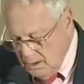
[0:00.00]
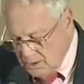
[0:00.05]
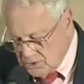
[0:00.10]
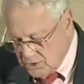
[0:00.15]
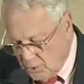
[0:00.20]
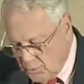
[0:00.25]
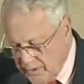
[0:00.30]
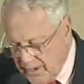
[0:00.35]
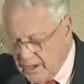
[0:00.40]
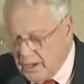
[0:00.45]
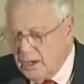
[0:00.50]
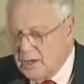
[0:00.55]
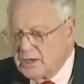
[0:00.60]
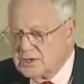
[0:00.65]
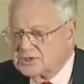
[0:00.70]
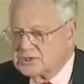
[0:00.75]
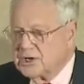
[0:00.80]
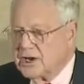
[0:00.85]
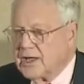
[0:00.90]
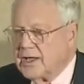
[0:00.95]
So we had
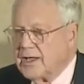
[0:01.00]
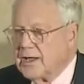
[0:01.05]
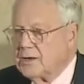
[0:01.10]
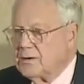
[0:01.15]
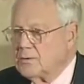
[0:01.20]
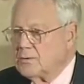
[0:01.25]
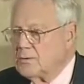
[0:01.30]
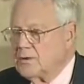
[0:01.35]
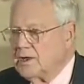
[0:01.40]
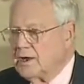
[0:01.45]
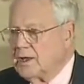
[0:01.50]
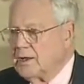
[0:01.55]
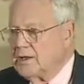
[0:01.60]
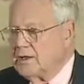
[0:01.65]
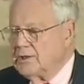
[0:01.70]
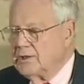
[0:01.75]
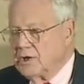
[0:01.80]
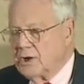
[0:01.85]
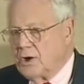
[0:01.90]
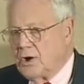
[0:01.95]
lunch, and I went
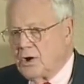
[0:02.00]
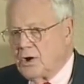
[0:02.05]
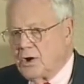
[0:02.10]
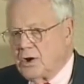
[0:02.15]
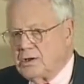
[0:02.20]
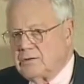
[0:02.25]
in the car